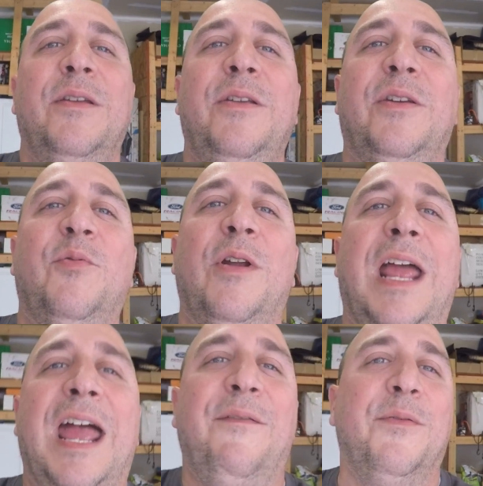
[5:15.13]
you just want to
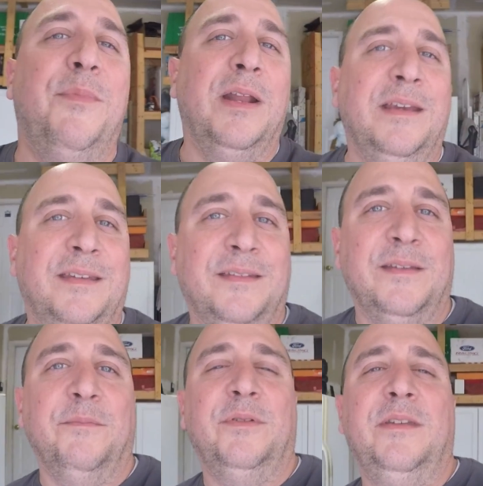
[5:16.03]
have your buddy
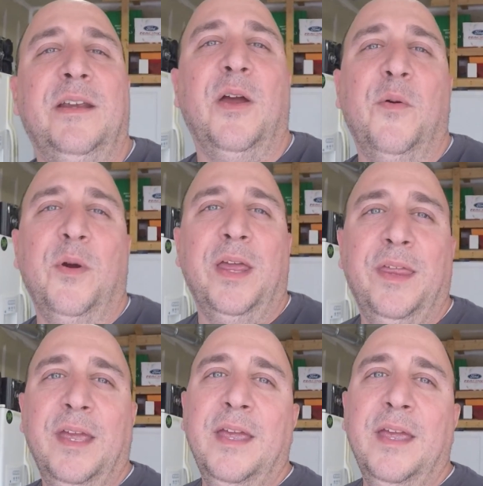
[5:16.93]
system to go with.